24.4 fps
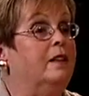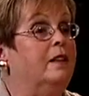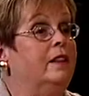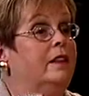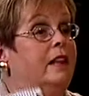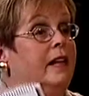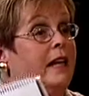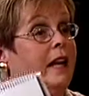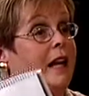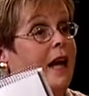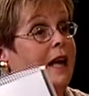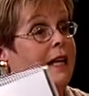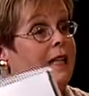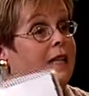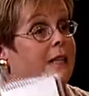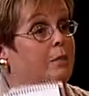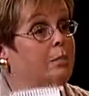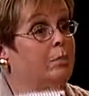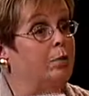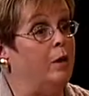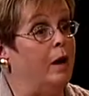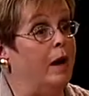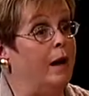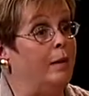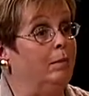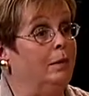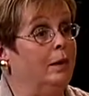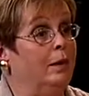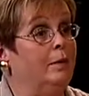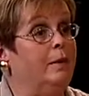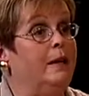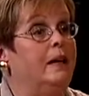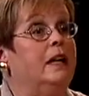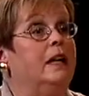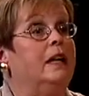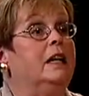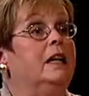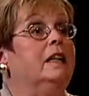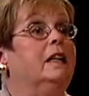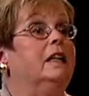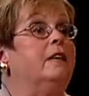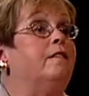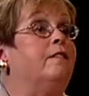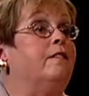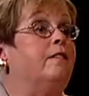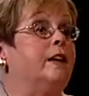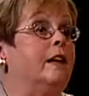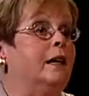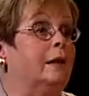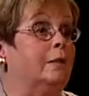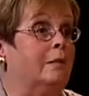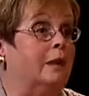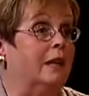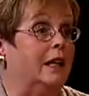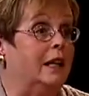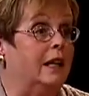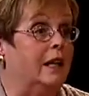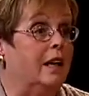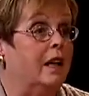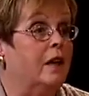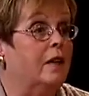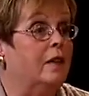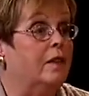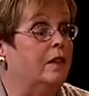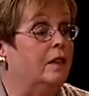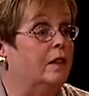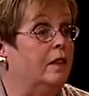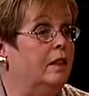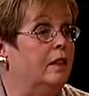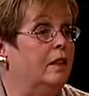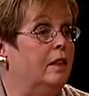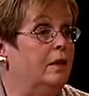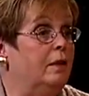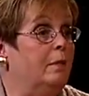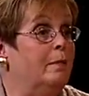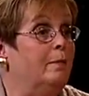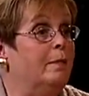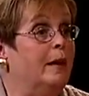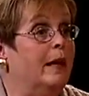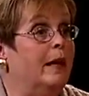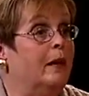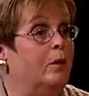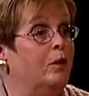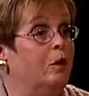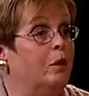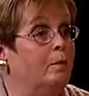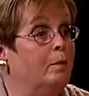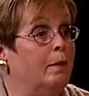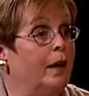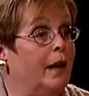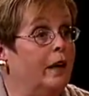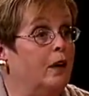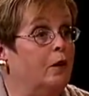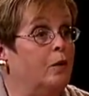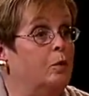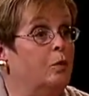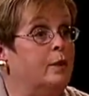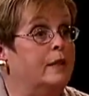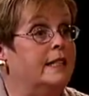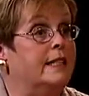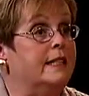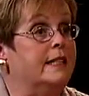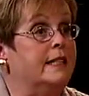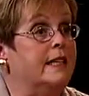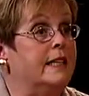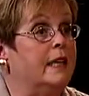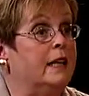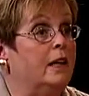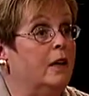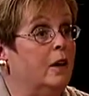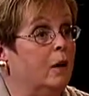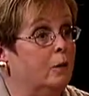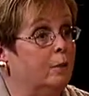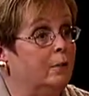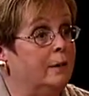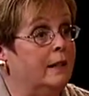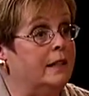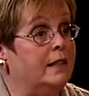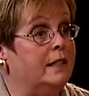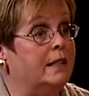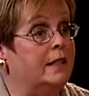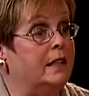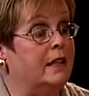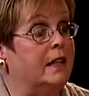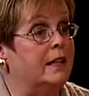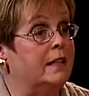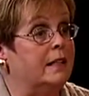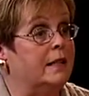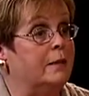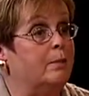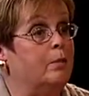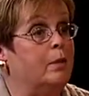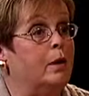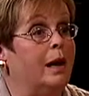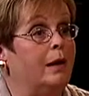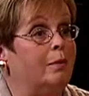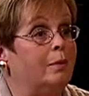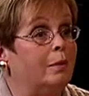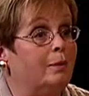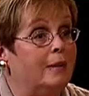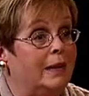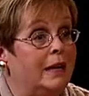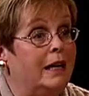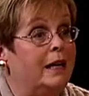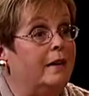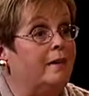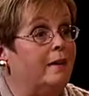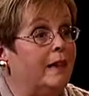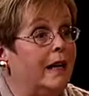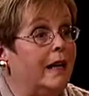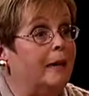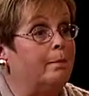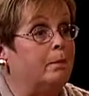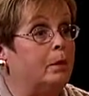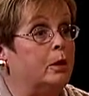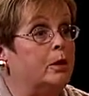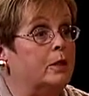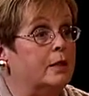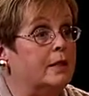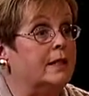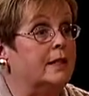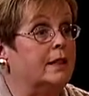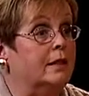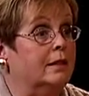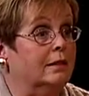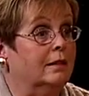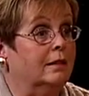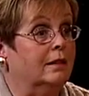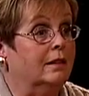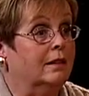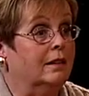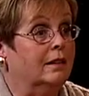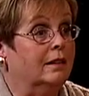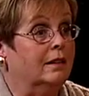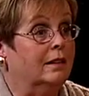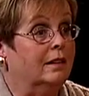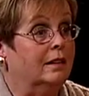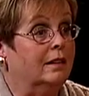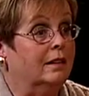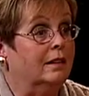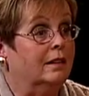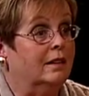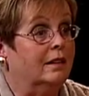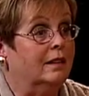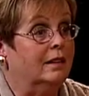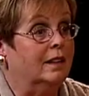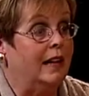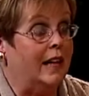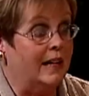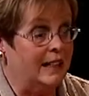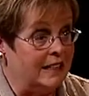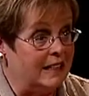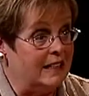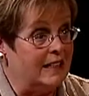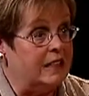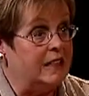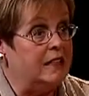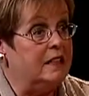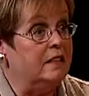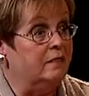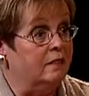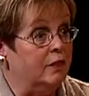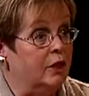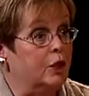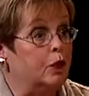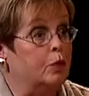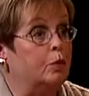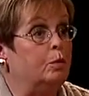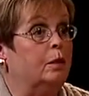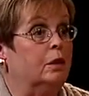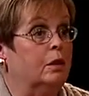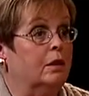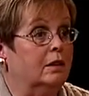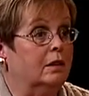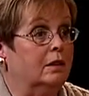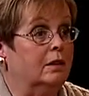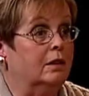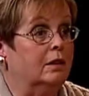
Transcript: that has a problem in the family. The medical model would see obesity as a problem in that person, as an individual